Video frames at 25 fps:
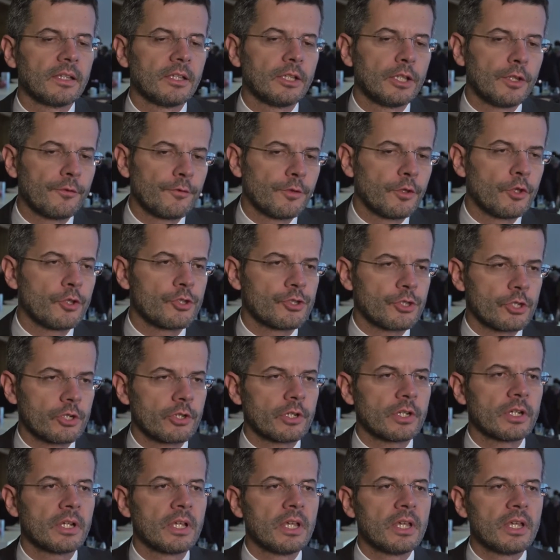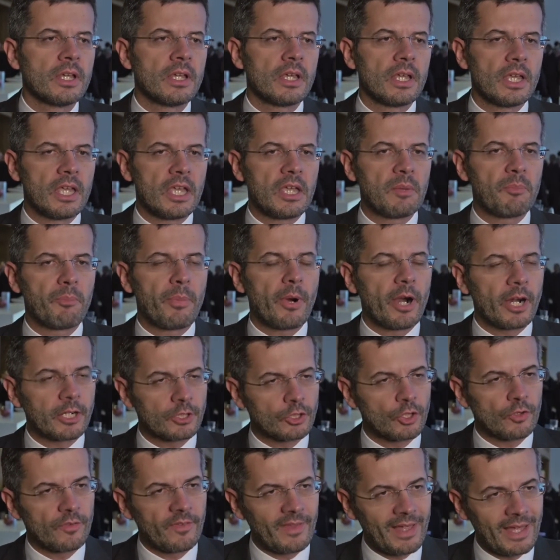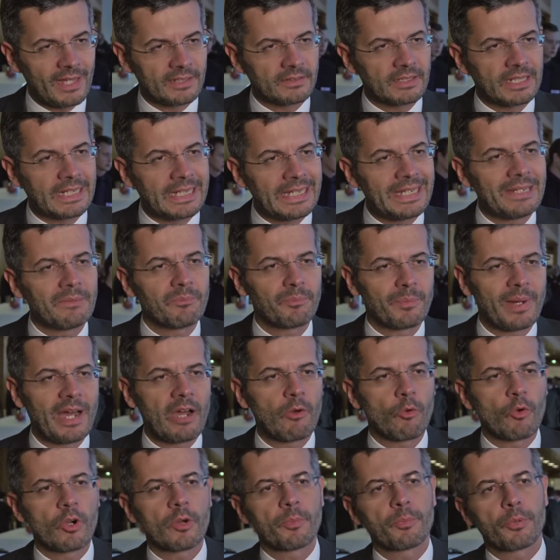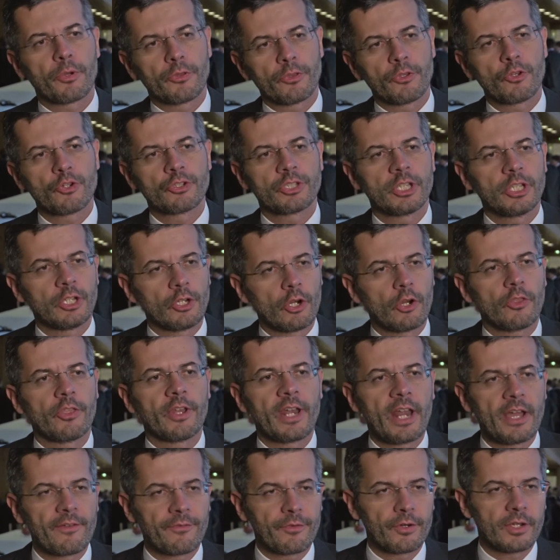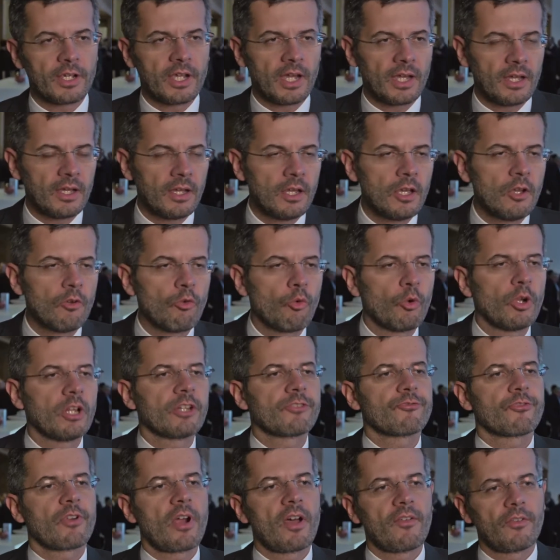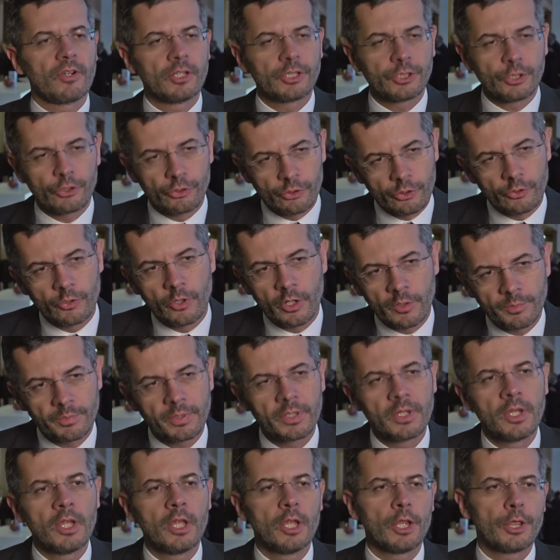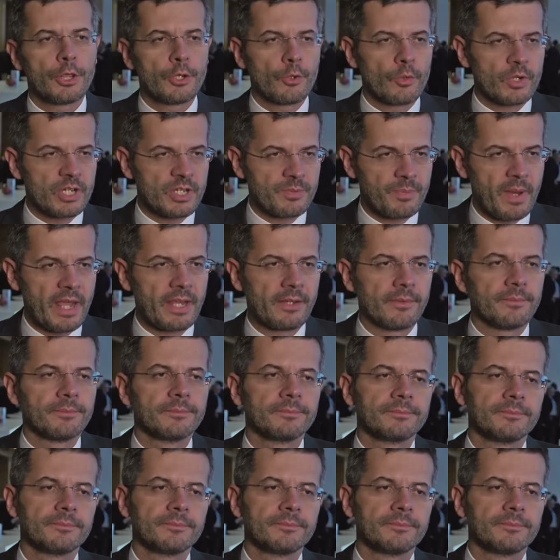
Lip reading: in the future, a part of that clean power produced in Northern Africa will travel to Europe through Spain.